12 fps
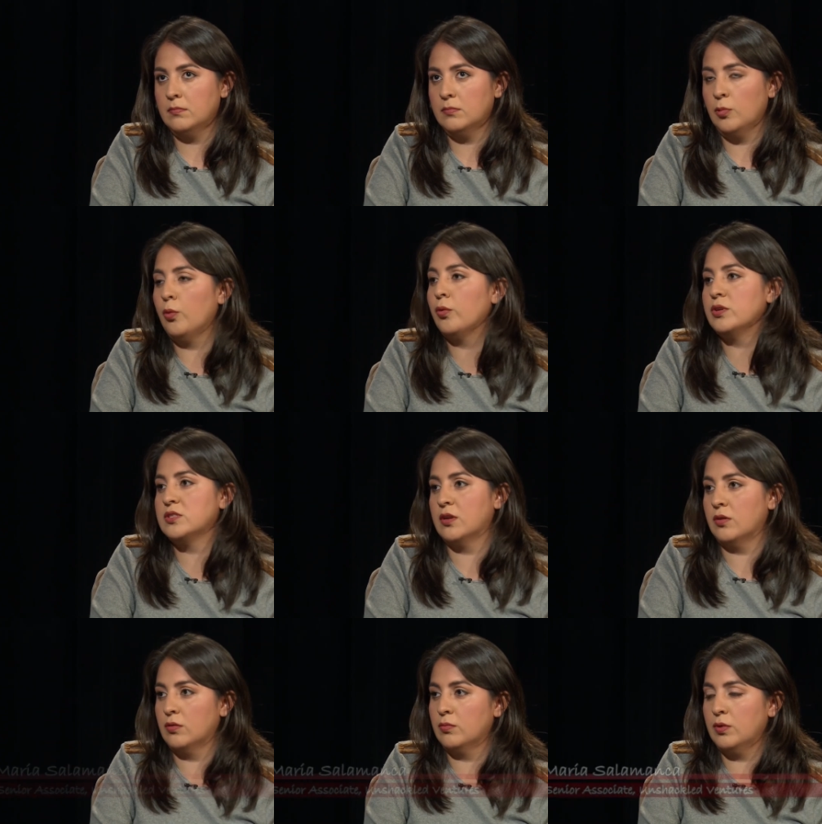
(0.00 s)
lords that
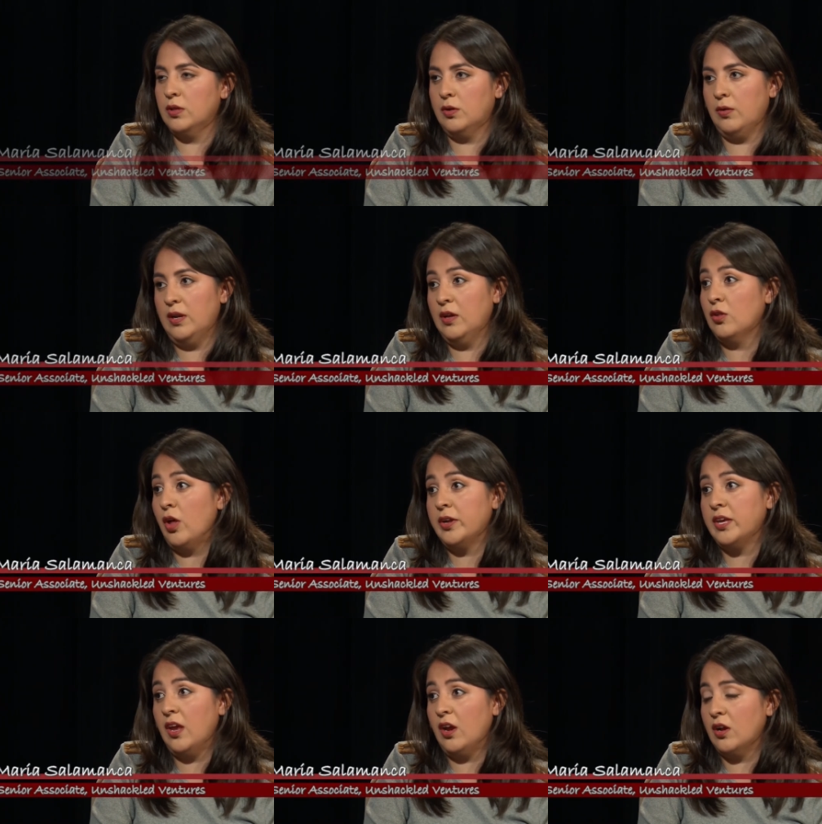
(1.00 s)
are really creating a lot of
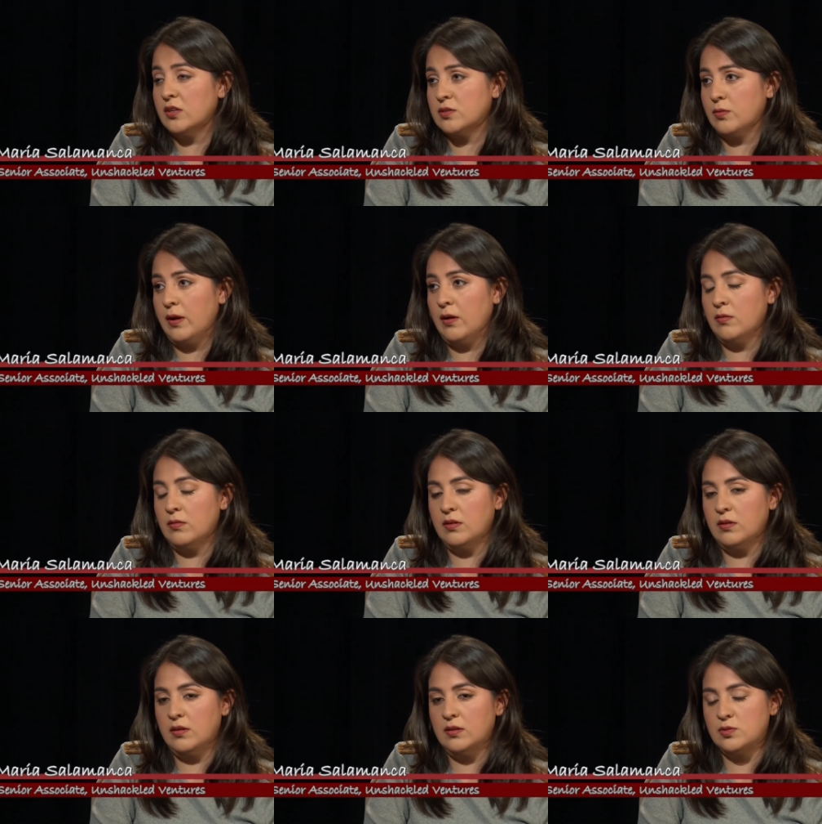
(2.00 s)
chaos around
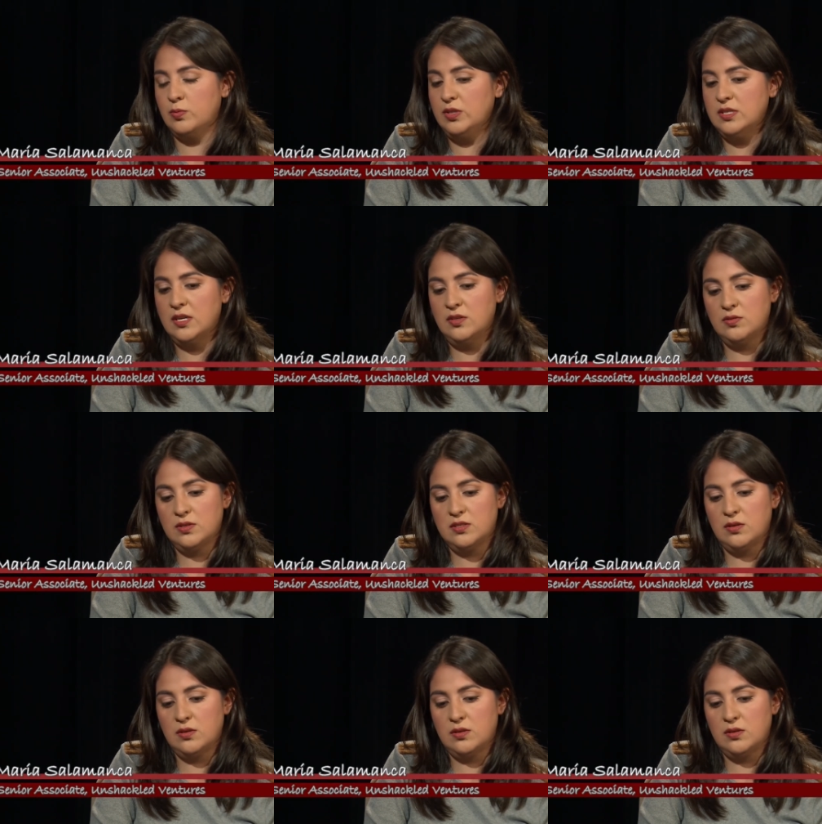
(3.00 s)
and, and it's really dangerous.